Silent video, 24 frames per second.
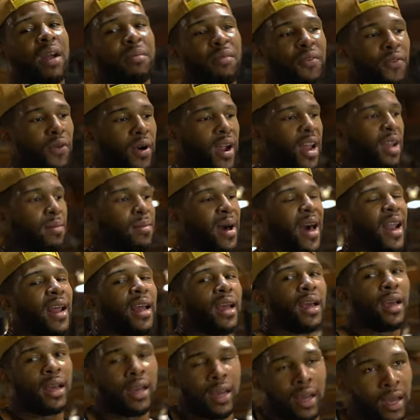here before
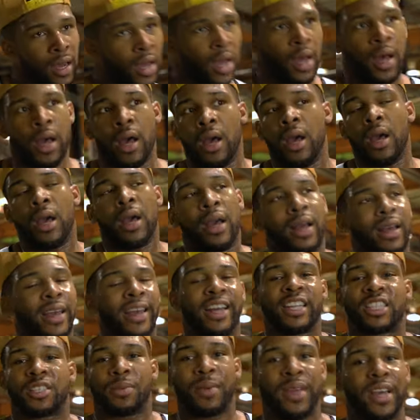anybody
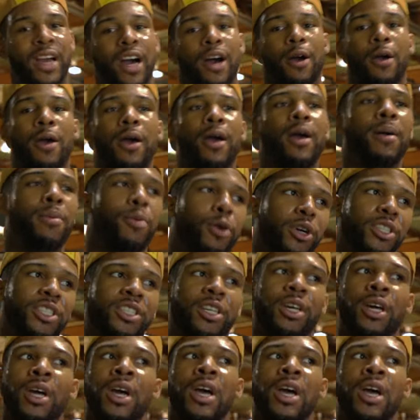hits me up or